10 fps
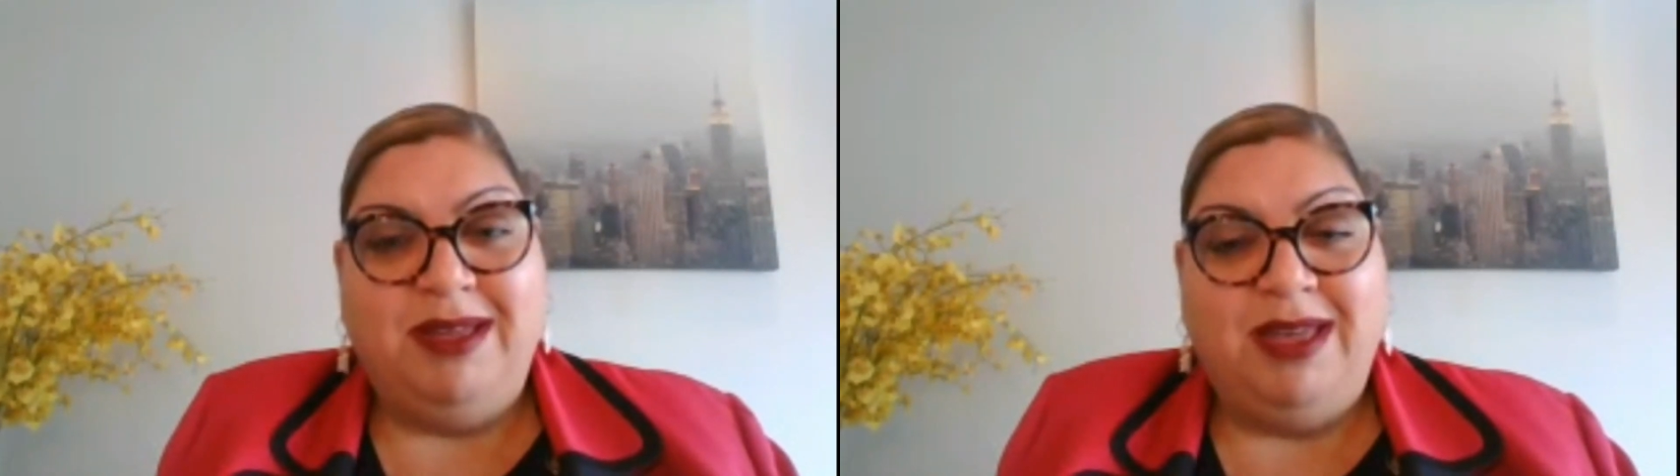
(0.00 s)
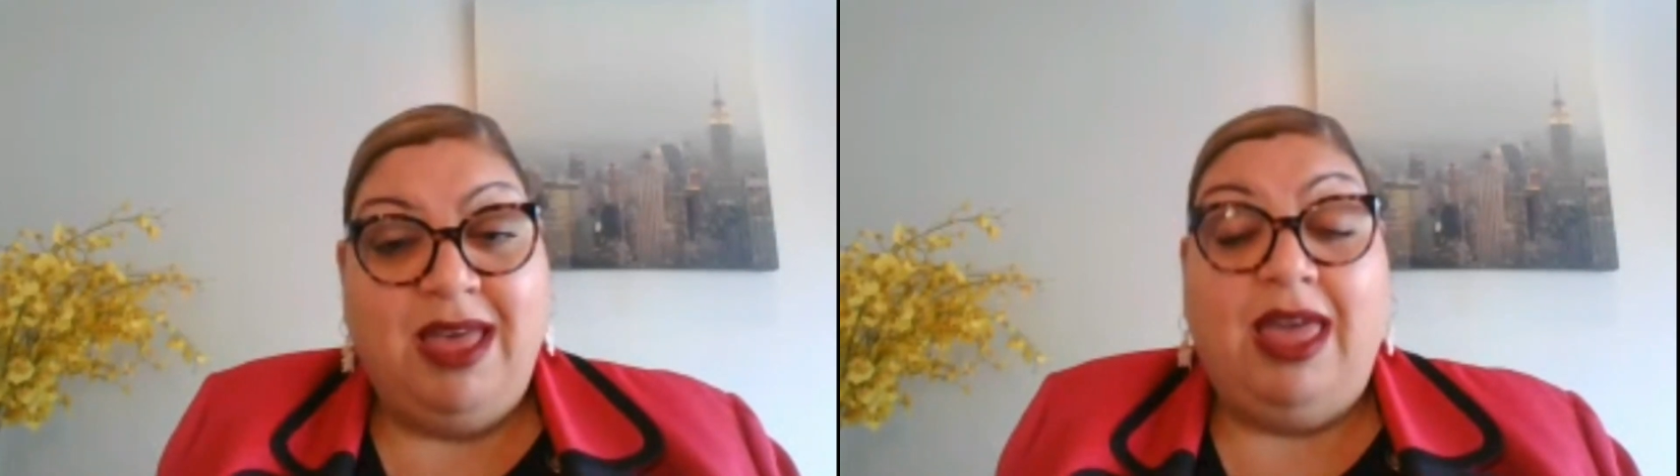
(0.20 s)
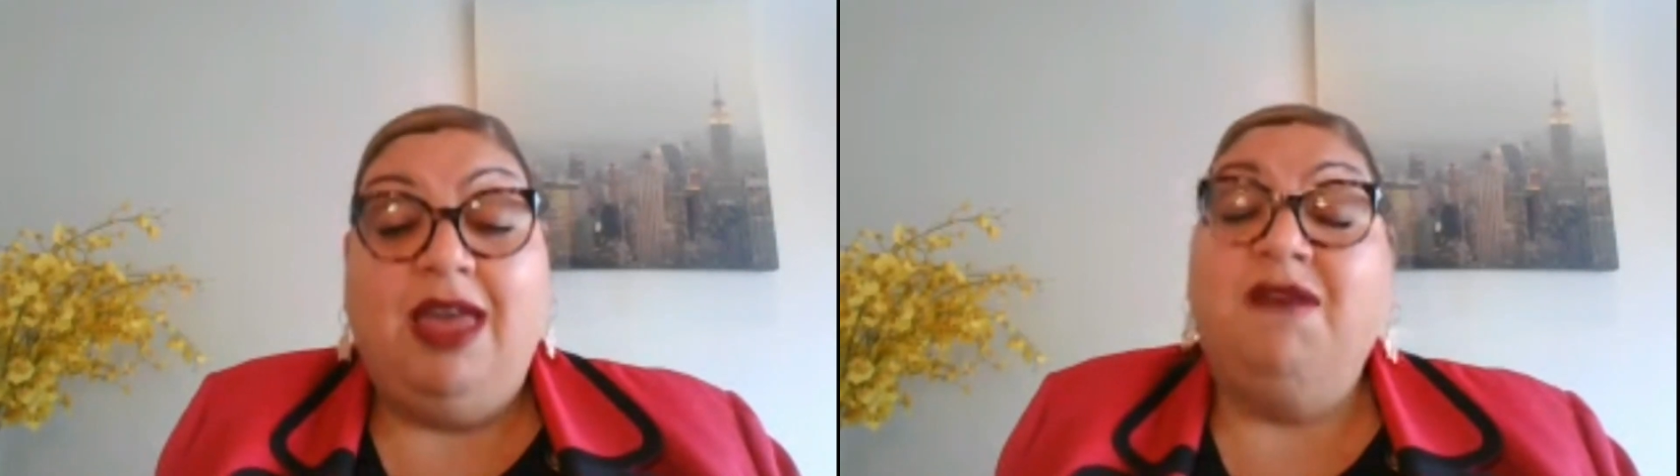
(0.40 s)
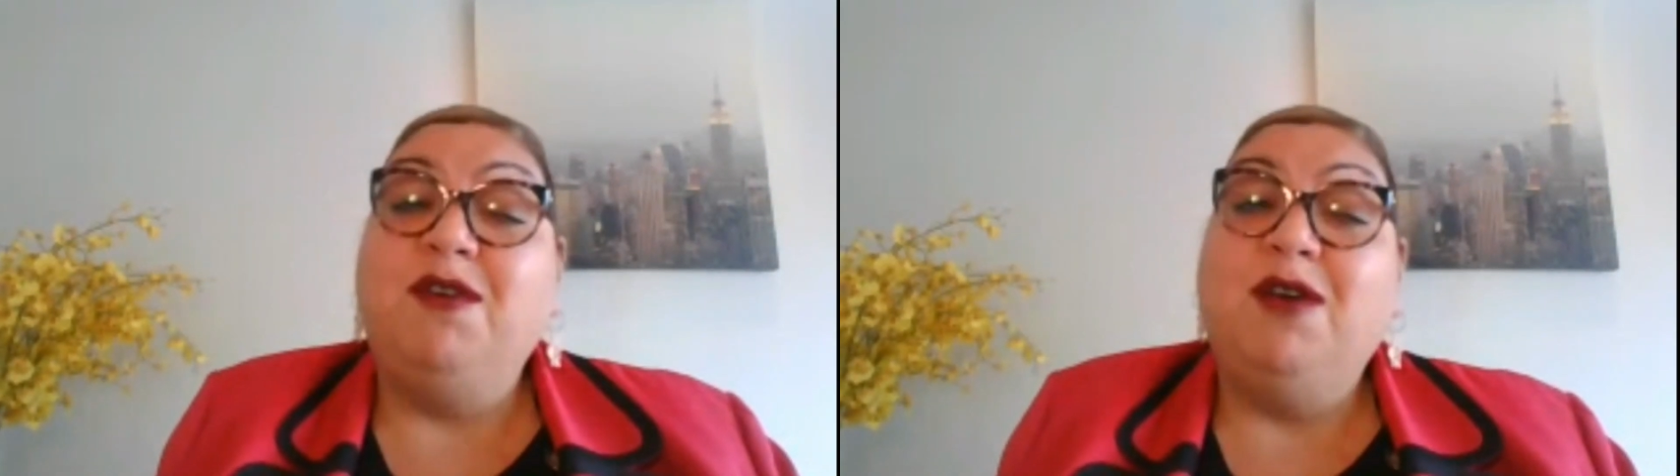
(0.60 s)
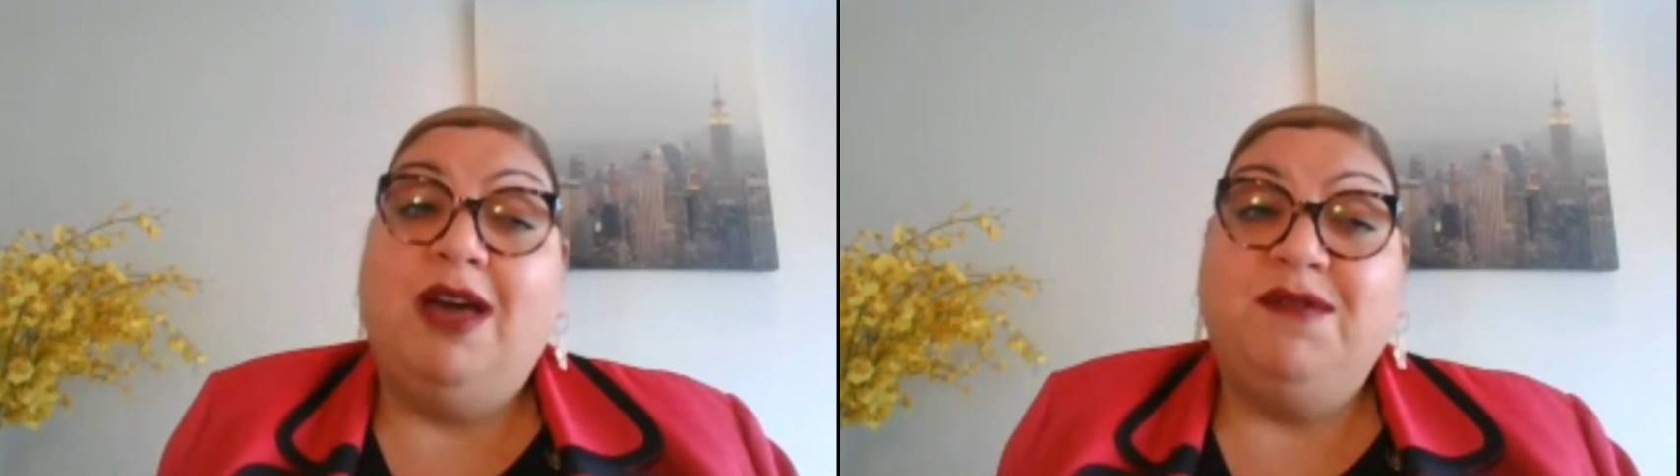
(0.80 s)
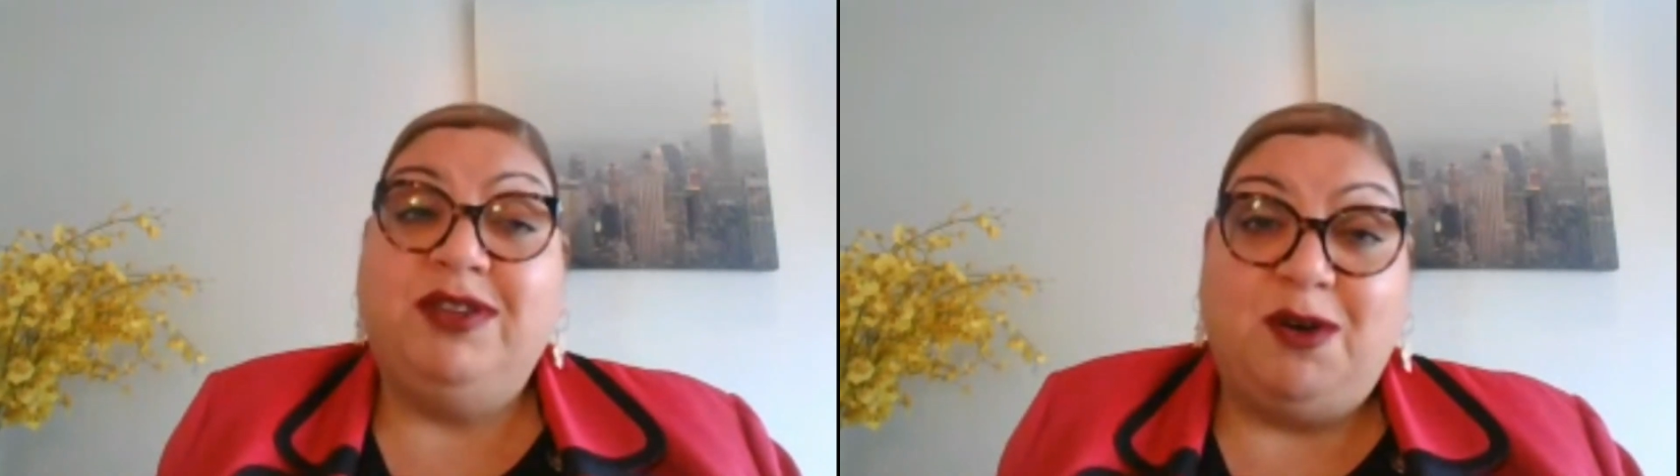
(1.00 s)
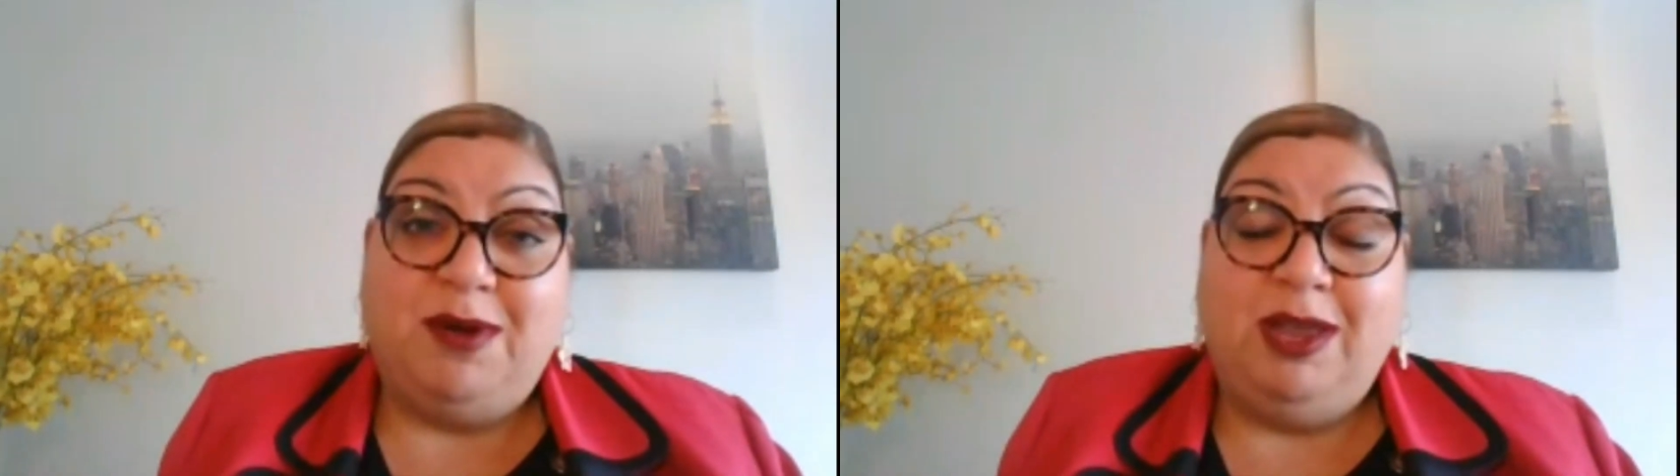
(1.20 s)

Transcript: If you haven't already,